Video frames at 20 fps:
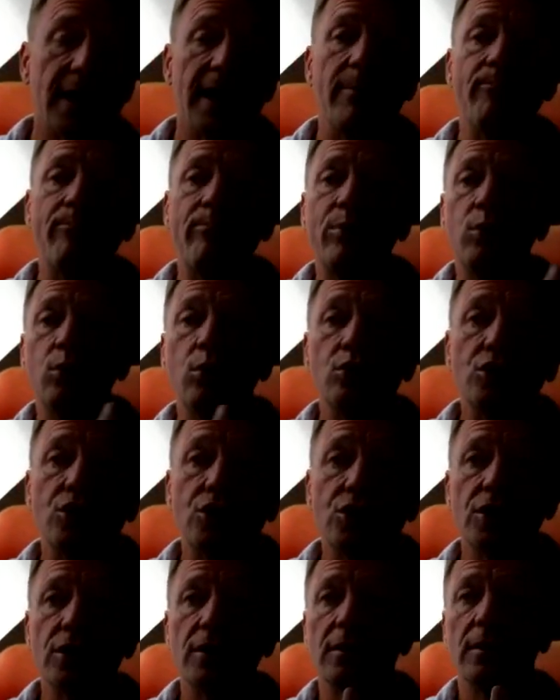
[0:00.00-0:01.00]
can
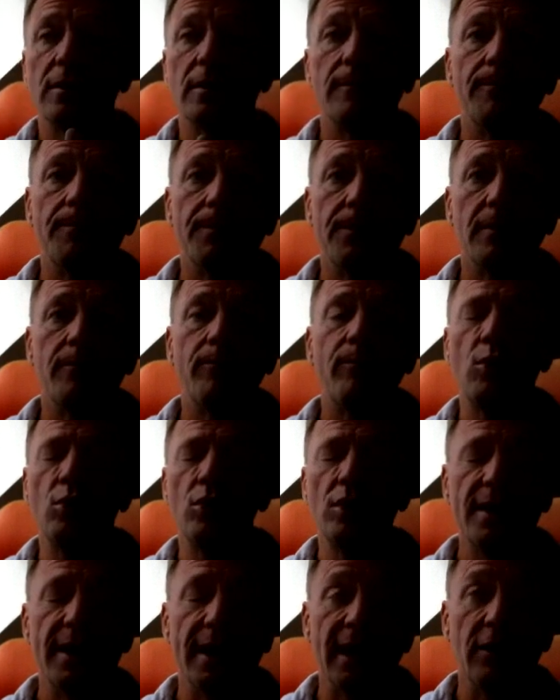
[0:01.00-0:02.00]
push,
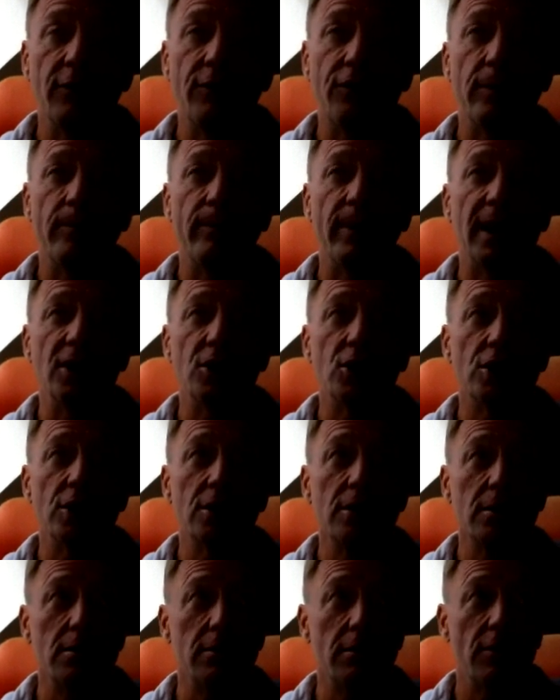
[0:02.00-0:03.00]
pull the
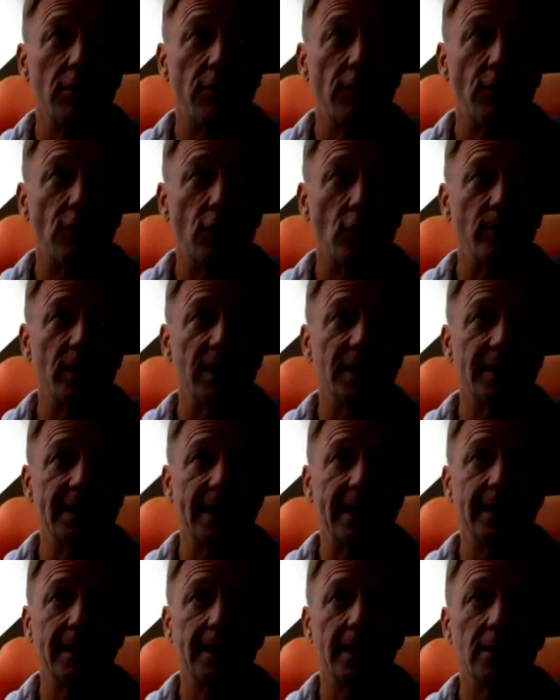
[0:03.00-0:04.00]
information from the
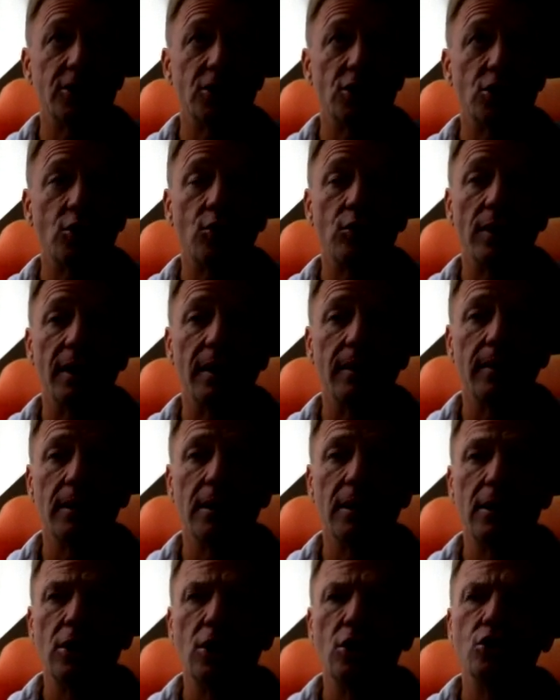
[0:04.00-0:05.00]
central store.
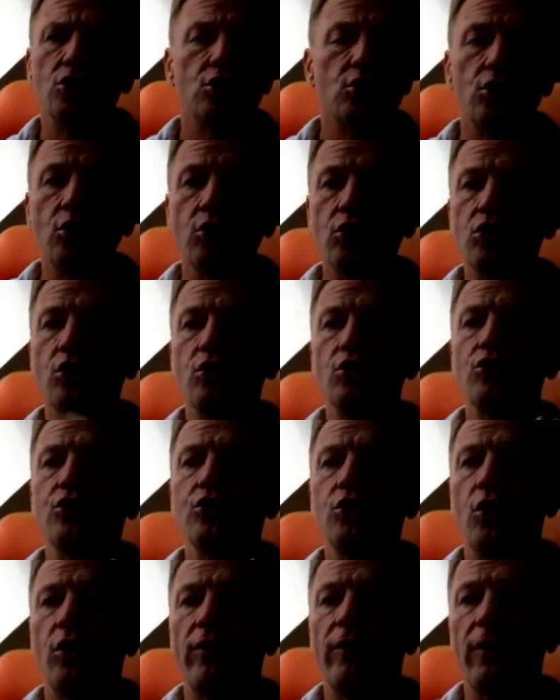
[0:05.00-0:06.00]
You don't
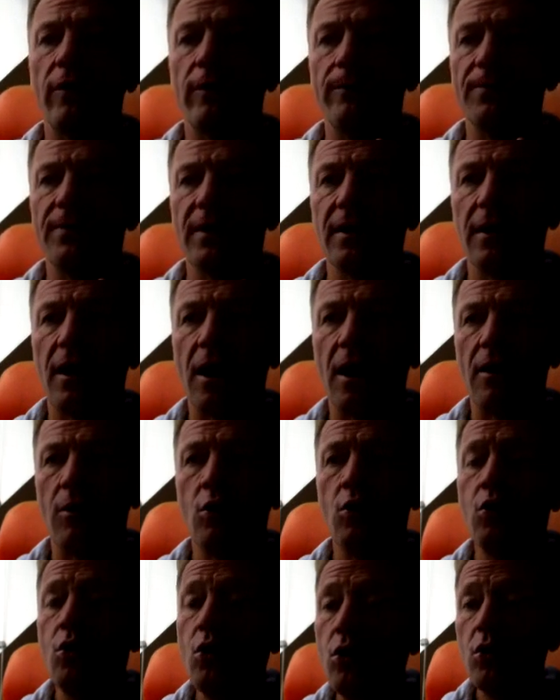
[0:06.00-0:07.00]
know
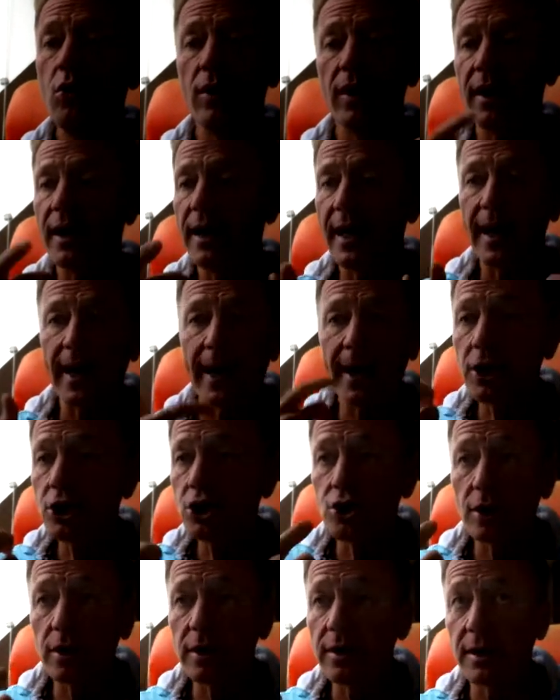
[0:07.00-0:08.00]
who
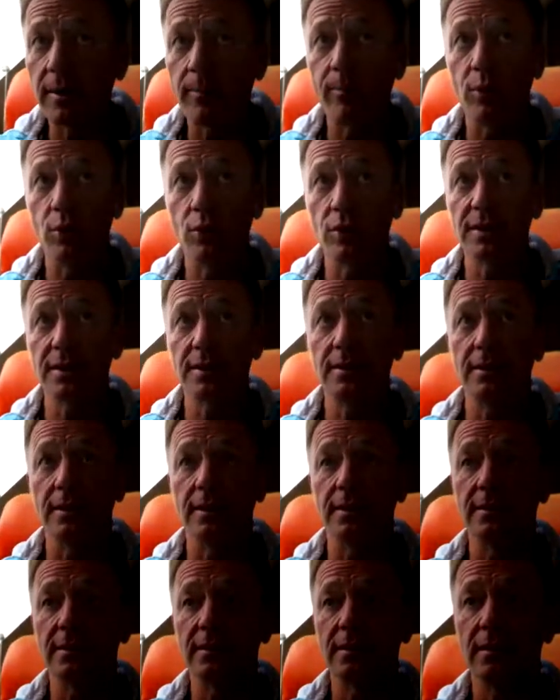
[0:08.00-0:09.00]
actually the person
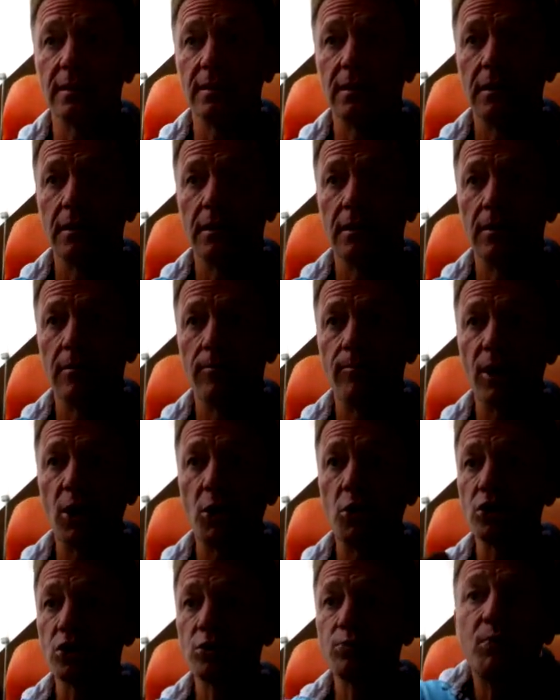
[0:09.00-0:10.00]
is,
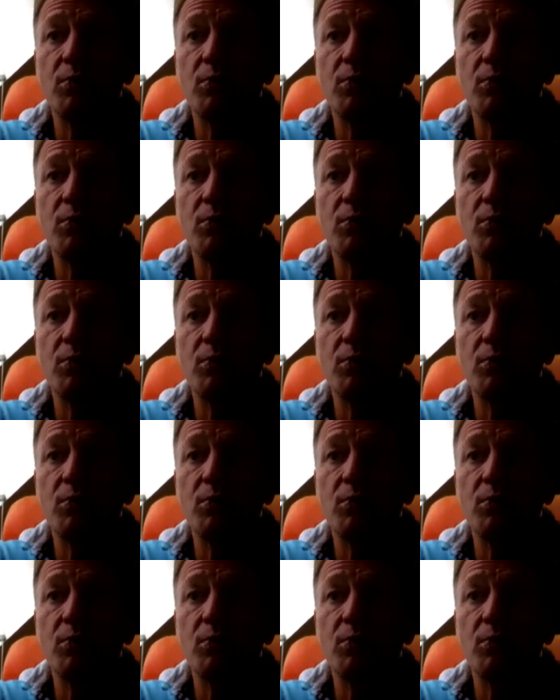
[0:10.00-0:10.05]
because